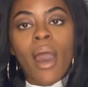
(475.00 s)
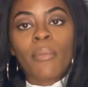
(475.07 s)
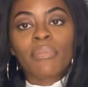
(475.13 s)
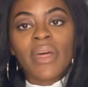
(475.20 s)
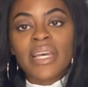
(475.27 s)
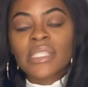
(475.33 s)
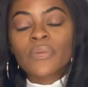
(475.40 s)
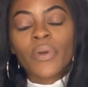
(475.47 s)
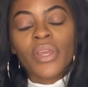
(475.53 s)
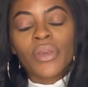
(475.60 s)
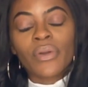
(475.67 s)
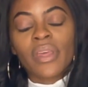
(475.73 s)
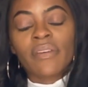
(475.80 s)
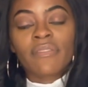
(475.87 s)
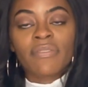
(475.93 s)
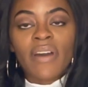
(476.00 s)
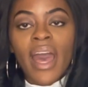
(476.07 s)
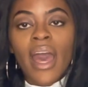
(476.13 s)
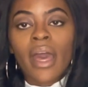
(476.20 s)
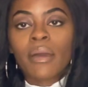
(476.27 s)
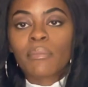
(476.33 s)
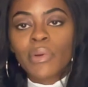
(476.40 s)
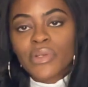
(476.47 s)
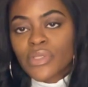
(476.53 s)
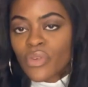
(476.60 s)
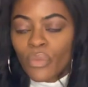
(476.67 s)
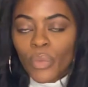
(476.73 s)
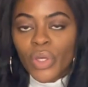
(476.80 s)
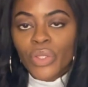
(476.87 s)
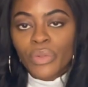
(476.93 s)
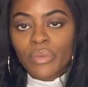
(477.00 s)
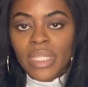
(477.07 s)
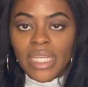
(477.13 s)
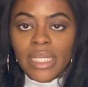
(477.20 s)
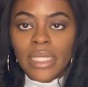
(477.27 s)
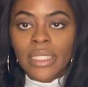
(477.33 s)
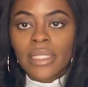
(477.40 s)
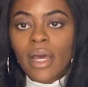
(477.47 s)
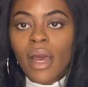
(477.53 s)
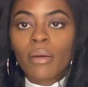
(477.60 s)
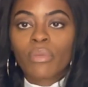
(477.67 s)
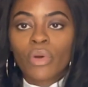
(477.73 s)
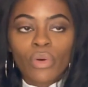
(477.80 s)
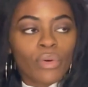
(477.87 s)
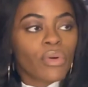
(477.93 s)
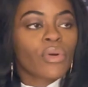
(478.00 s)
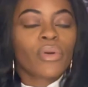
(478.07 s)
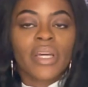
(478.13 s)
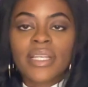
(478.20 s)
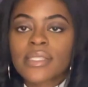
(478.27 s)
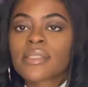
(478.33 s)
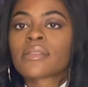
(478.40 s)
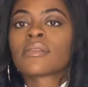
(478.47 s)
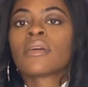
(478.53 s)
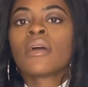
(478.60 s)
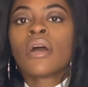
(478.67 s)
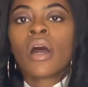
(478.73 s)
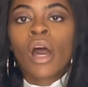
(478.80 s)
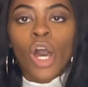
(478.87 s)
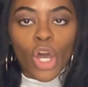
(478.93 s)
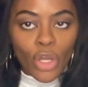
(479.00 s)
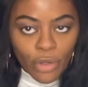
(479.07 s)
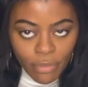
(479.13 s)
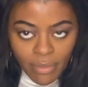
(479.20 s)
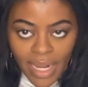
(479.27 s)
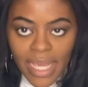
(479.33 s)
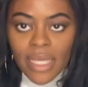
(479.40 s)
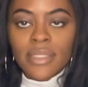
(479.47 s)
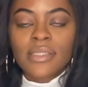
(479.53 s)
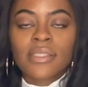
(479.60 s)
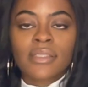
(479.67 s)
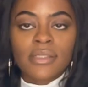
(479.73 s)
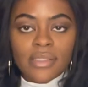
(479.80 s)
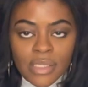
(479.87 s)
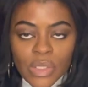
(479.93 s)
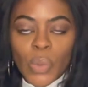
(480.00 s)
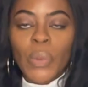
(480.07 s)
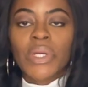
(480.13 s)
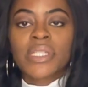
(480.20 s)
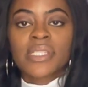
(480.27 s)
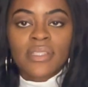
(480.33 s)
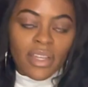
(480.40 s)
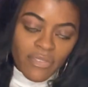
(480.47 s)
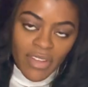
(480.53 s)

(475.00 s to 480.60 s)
That's where you can find most of what you need. Google is a great source of